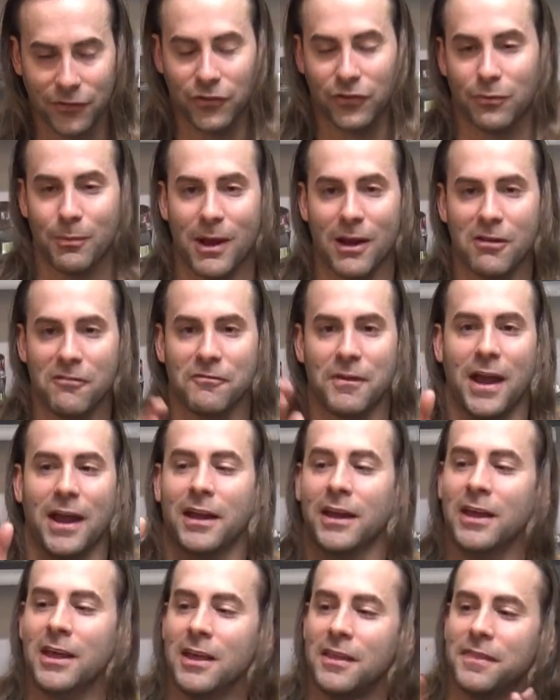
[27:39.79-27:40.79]
As a matter of
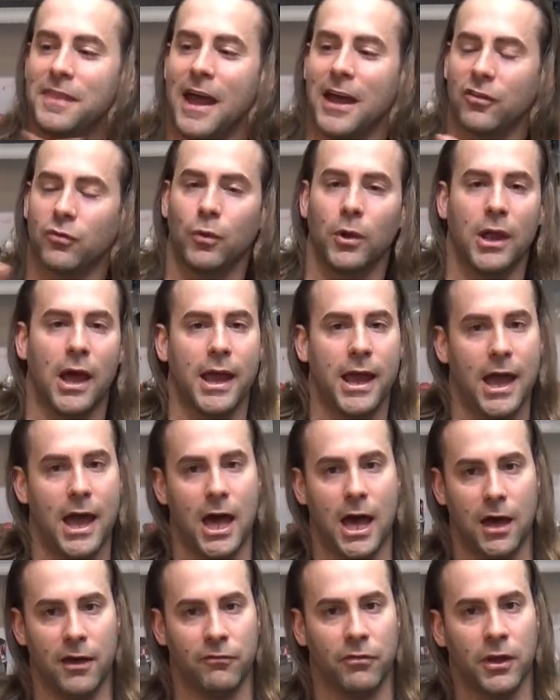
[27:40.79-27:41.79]
fact, that's what I
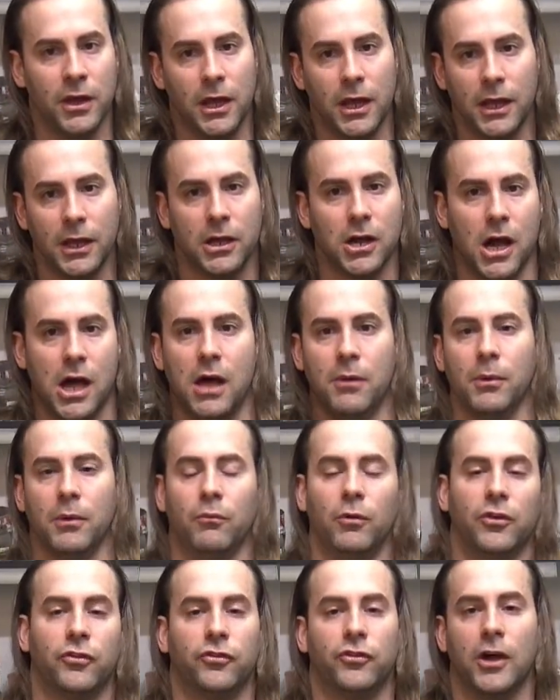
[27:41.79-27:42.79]
have in common
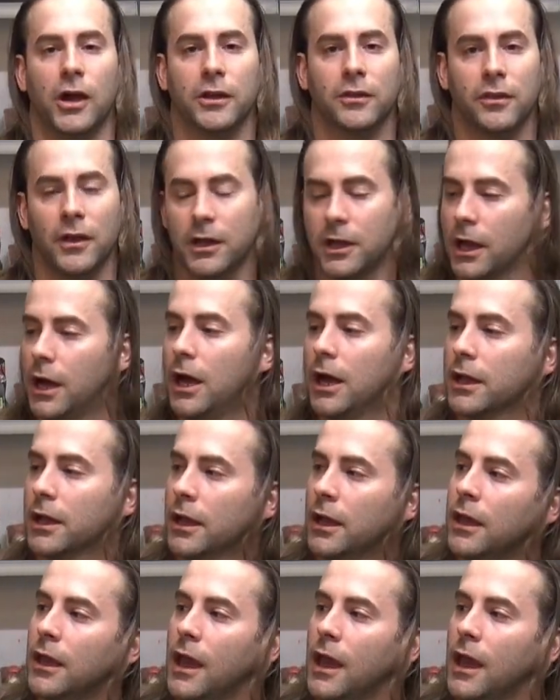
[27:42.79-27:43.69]
with Zuck the Cuck